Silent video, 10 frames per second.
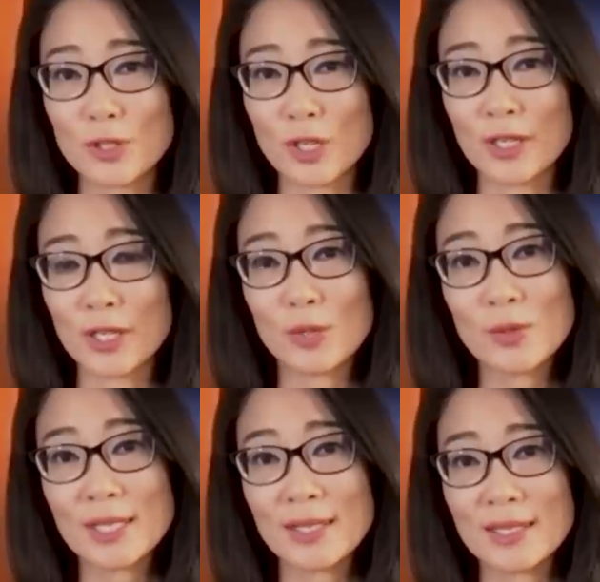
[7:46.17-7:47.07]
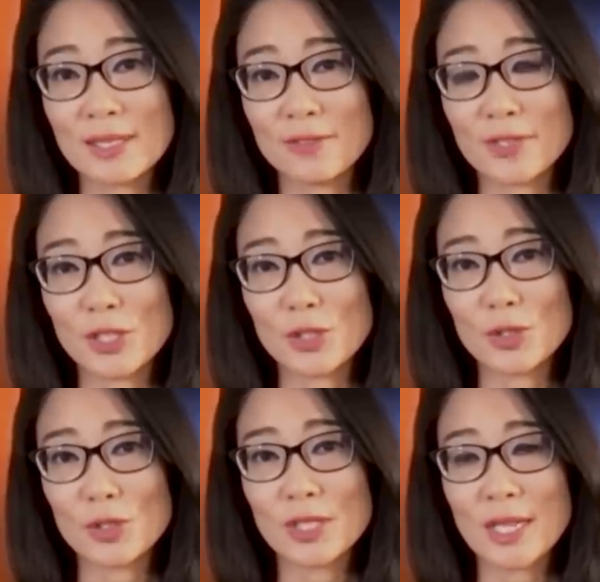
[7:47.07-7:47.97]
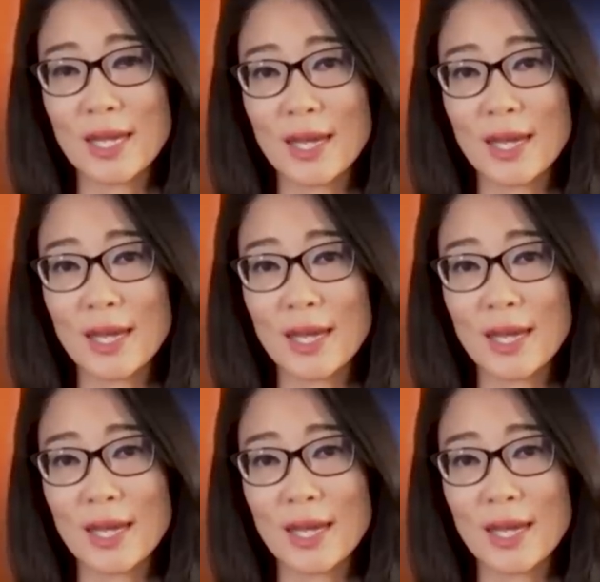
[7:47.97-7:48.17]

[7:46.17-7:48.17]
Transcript: start accusing these officials,